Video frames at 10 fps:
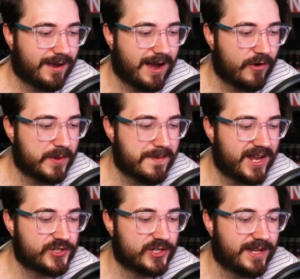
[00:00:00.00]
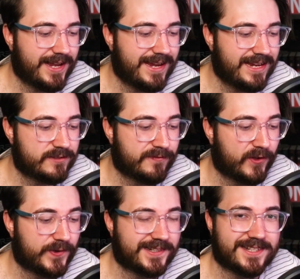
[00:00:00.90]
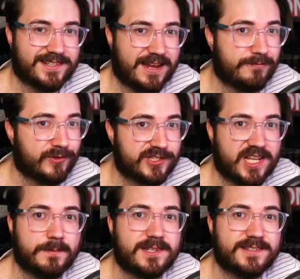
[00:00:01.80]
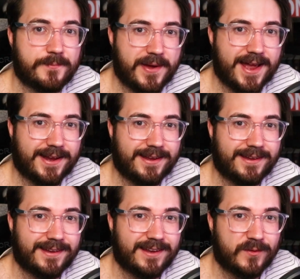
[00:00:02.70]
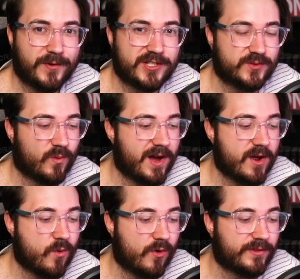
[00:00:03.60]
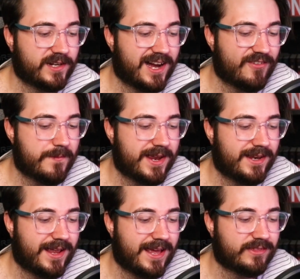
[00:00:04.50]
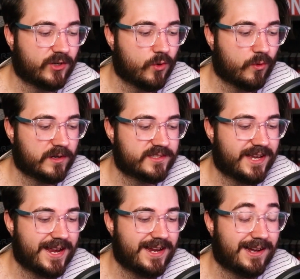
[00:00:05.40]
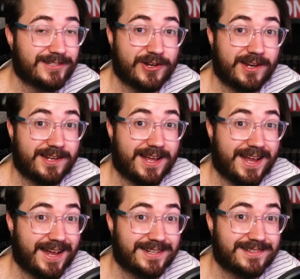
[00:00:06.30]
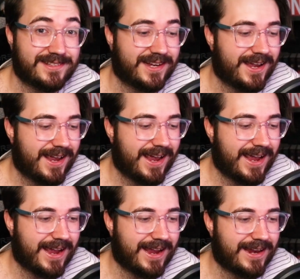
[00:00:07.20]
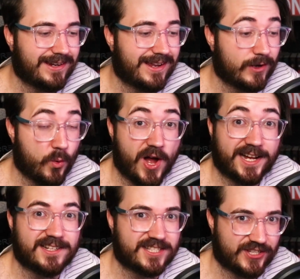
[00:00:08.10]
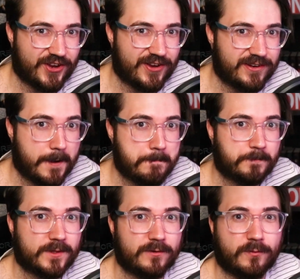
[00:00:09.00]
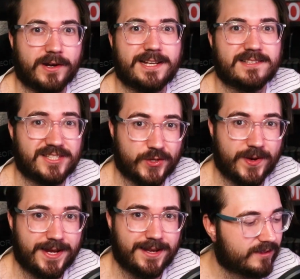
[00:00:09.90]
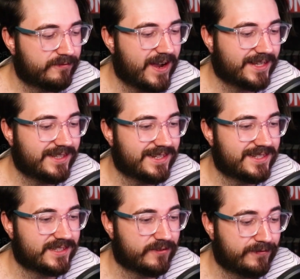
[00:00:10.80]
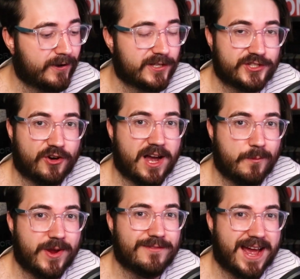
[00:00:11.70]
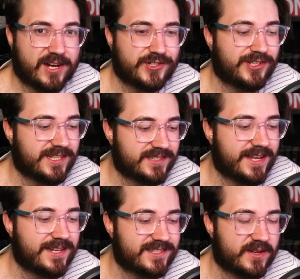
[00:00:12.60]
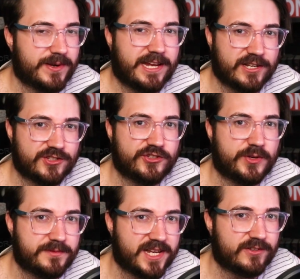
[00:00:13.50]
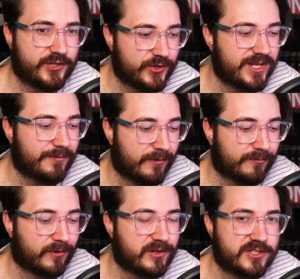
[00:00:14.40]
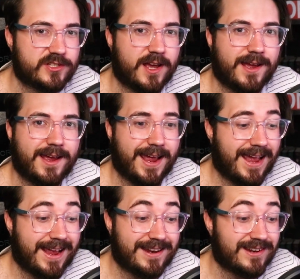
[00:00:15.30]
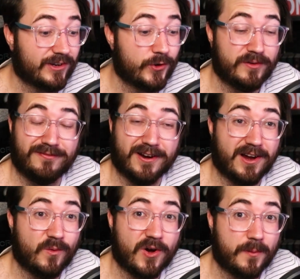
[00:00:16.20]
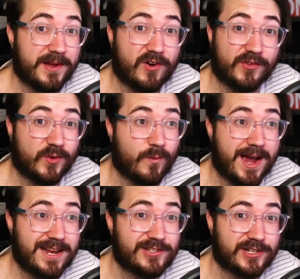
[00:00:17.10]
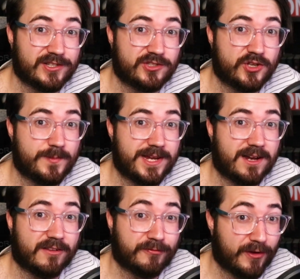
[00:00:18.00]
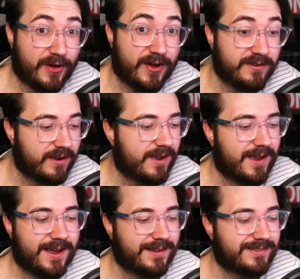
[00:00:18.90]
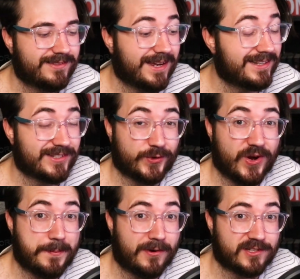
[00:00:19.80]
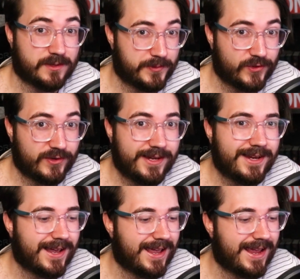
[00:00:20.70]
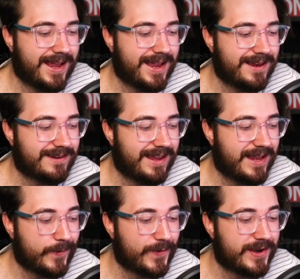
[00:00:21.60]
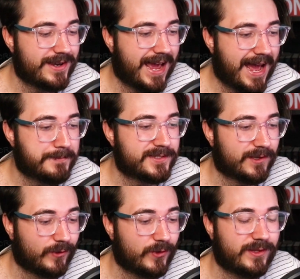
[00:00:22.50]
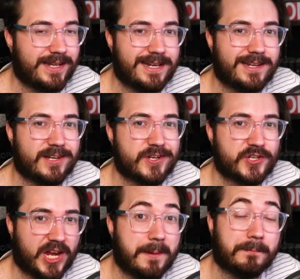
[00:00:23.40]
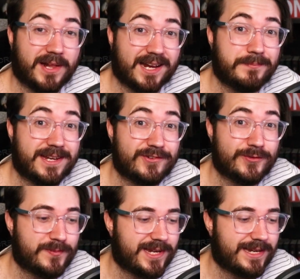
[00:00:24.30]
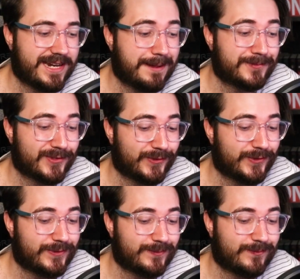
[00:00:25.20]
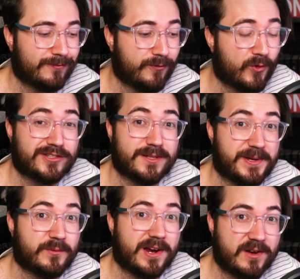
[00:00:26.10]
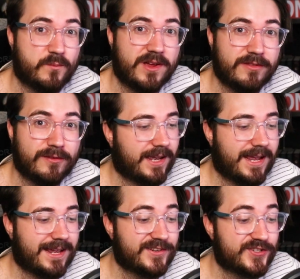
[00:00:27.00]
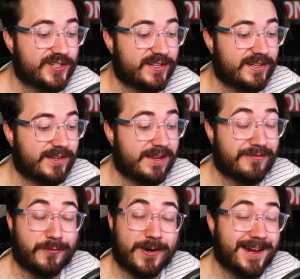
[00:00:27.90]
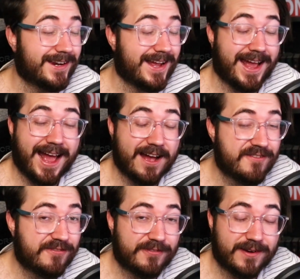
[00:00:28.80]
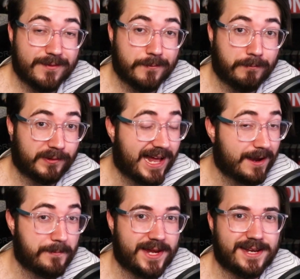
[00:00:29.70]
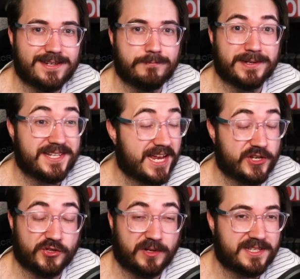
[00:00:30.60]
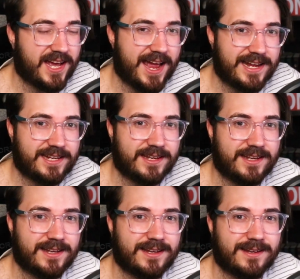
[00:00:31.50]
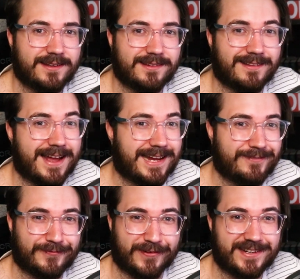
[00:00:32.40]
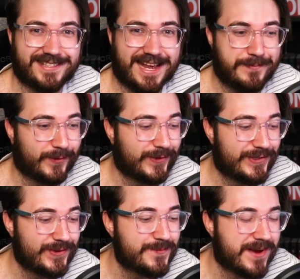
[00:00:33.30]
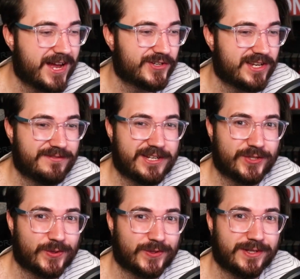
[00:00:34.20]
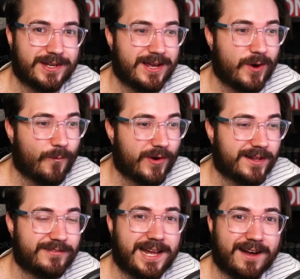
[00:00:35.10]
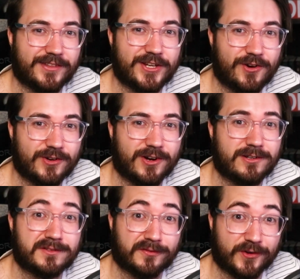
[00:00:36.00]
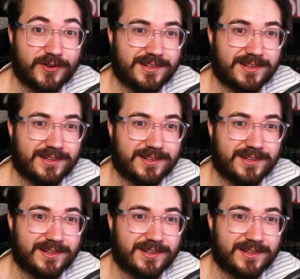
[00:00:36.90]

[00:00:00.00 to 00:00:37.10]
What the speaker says: I would imagine he's following in the same footsteps as Xebec, which is why all the government and the Gorosei are turning their heads and are quite concerned with what he is doing. The fact that this is the first time we have actually seen somebody consume 2 devil fruits and could very well be on the way to consuming a third, that is a great possibility, and it would absolutely shape Blackbeard to be an absolute force to be reckoned with. And if we're going to have Blackbeard potentially take, like, for example, could you imagine if he took one of the other Yonko's fruit?